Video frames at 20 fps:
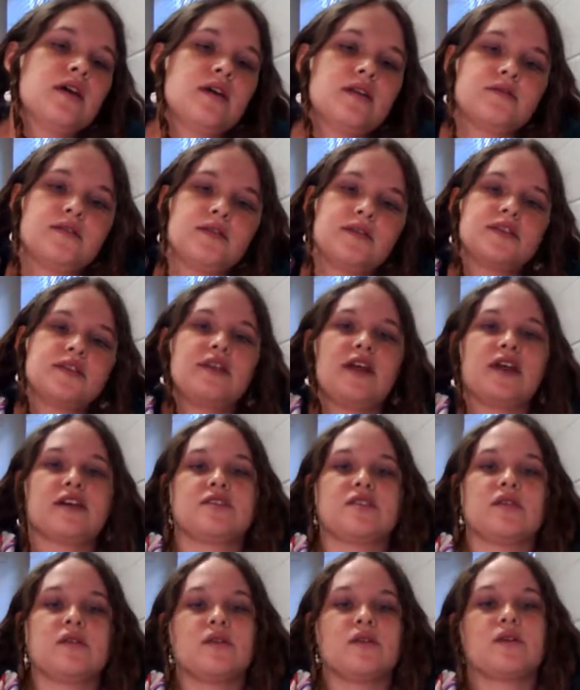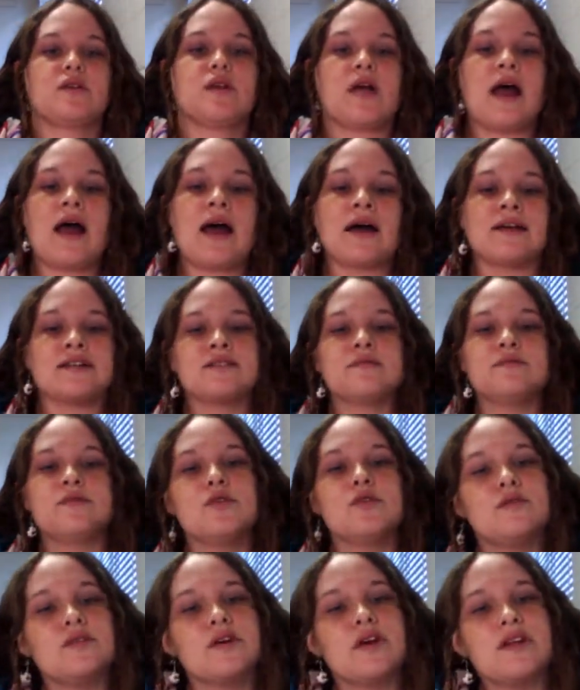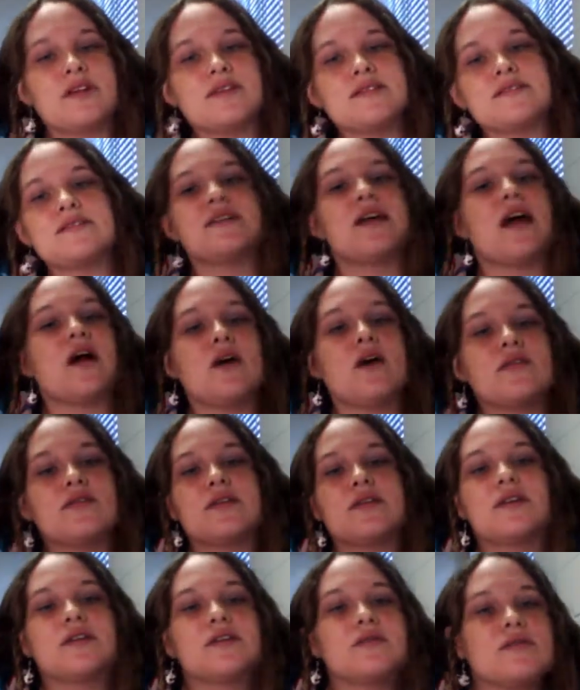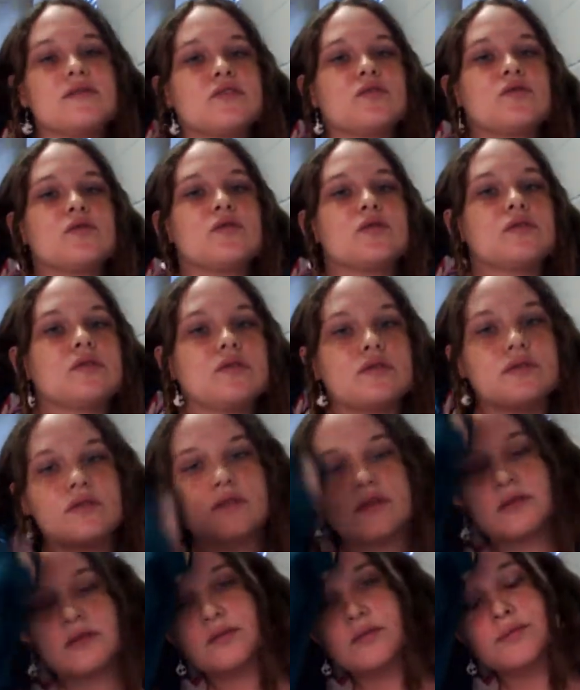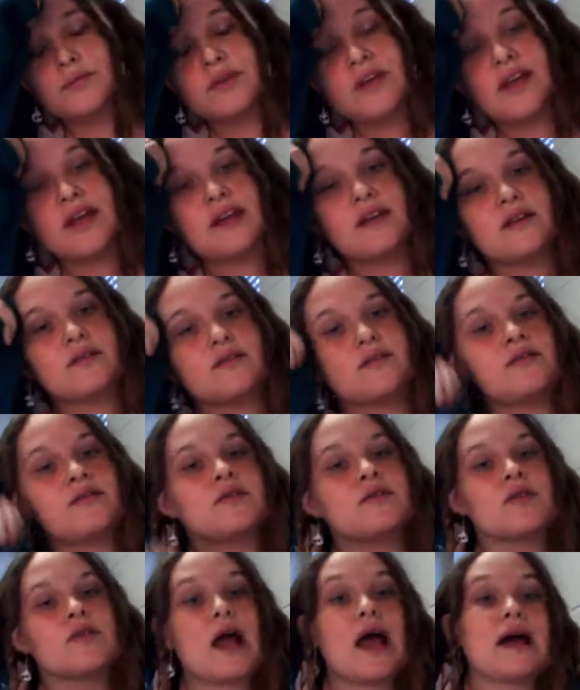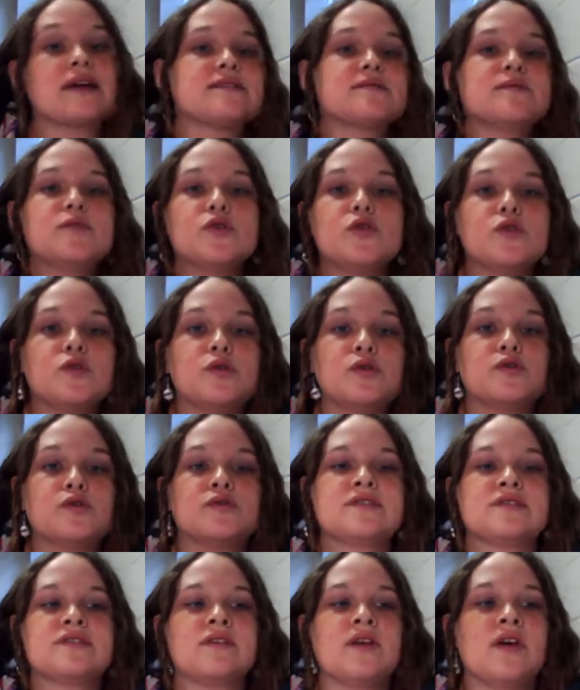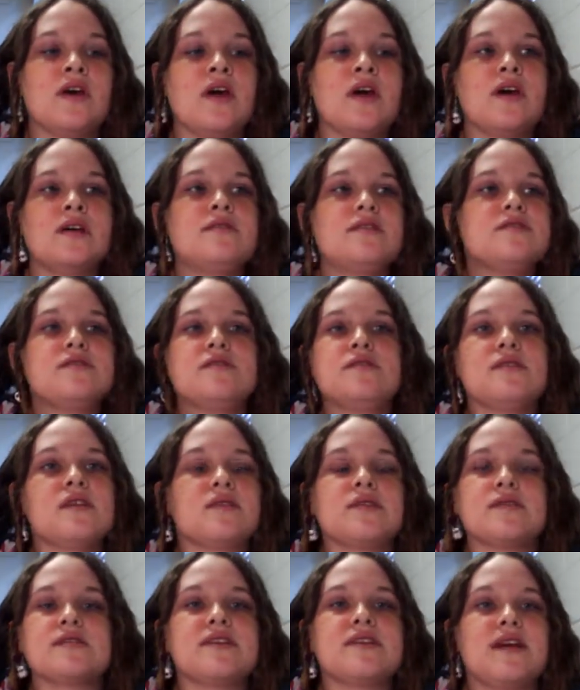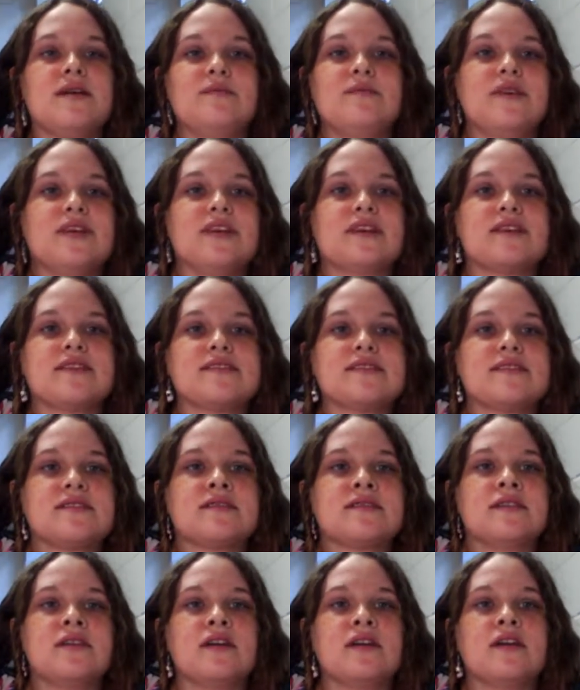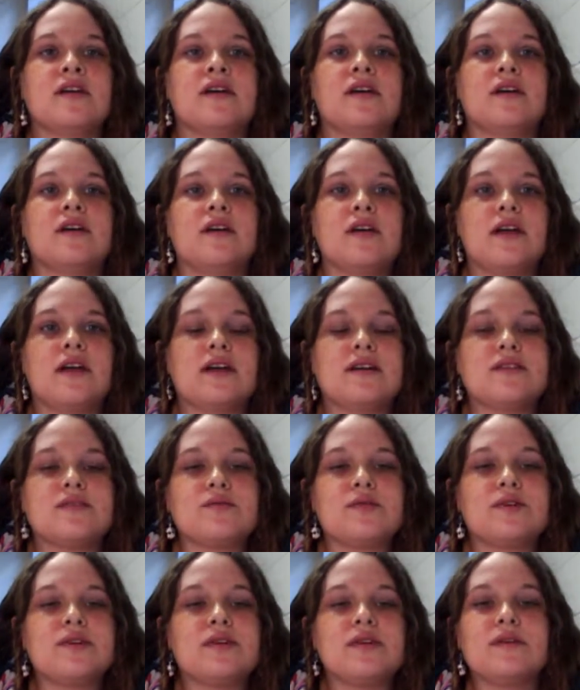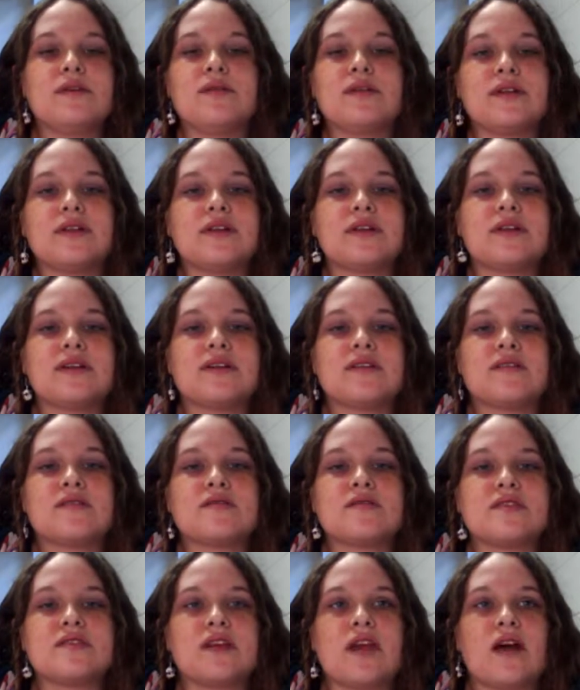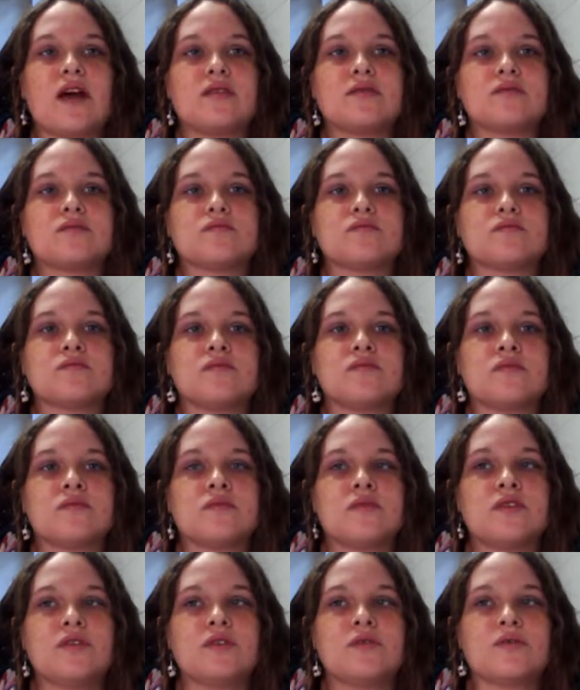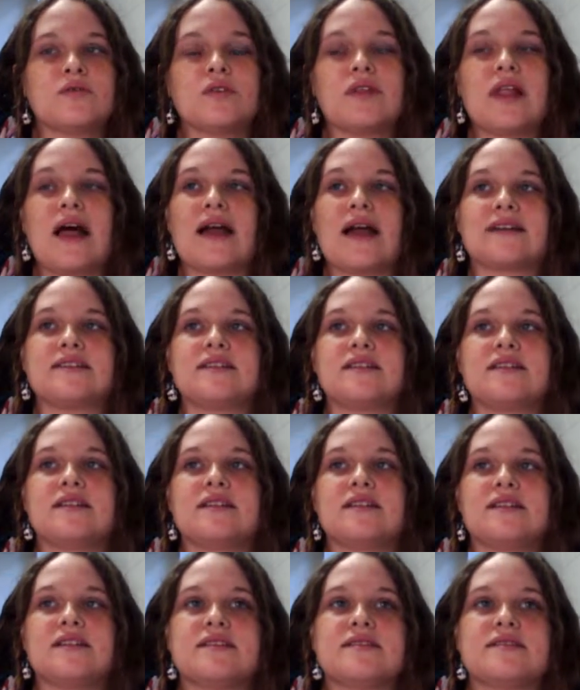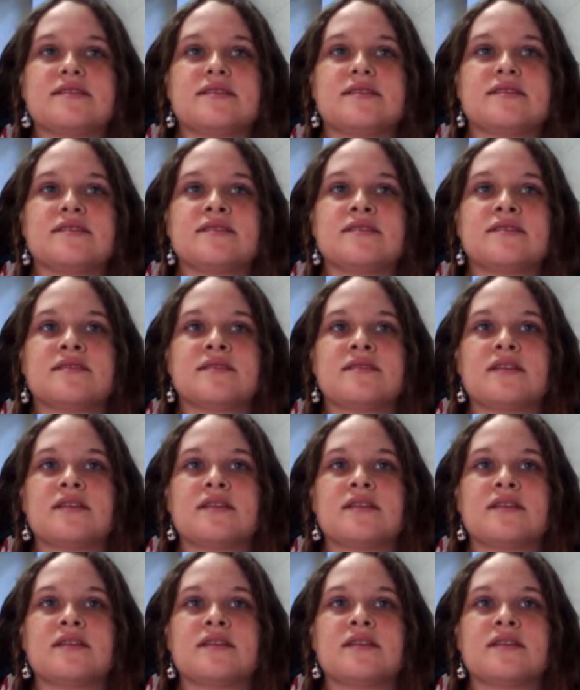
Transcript: and feel the texture of the grass, move it, and see how every individual blade of grass moves. And just do that for 10 minutes. And it's really, really interesting how relaxing it is. And it's